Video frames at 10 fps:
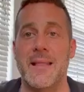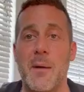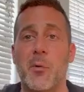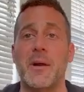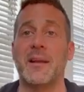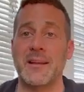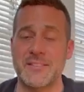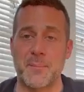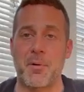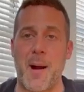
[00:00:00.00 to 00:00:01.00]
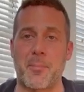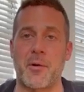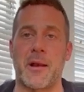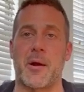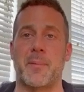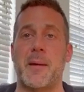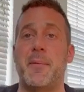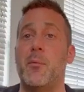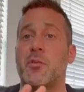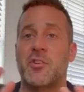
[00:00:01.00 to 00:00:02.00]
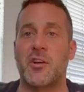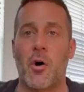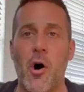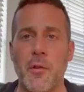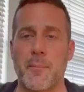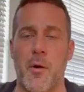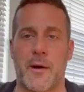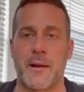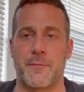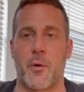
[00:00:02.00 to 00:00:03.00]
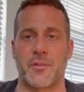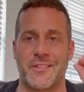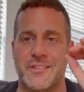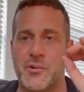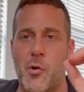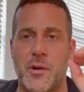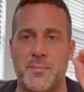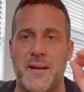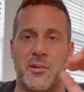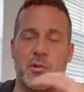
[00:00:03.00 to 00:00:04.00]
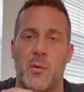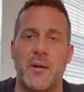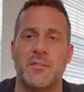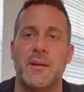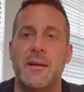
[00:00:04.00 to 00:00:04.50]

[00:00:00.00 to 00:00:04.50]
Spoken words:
Then we're going to list the property on Airbnb, which does all the marketing for us, zero expenses to us,